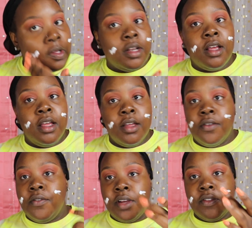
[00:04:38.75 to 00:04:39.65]
And I
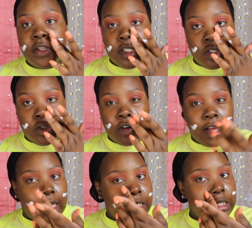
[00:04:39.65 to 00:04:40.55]
have very
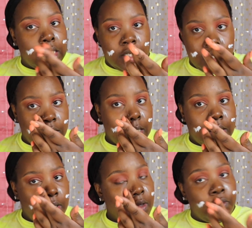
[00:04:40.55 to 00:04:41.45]
dry skin
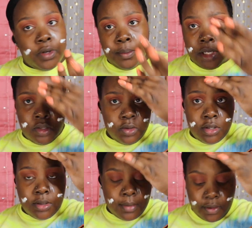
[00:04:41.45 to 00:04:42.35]
around my
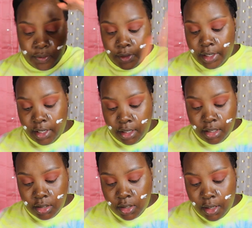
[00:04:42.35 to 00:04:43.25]
nose and my
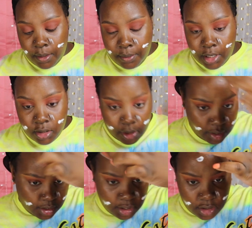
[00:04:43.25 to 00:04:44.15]
forehead, so I'll make sure I
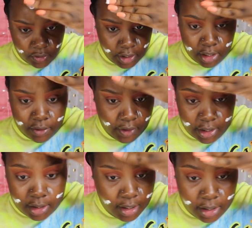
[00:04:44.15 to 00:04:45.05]
saturate it
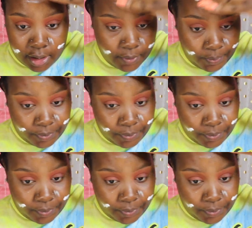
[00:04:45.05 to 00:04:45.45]
right there.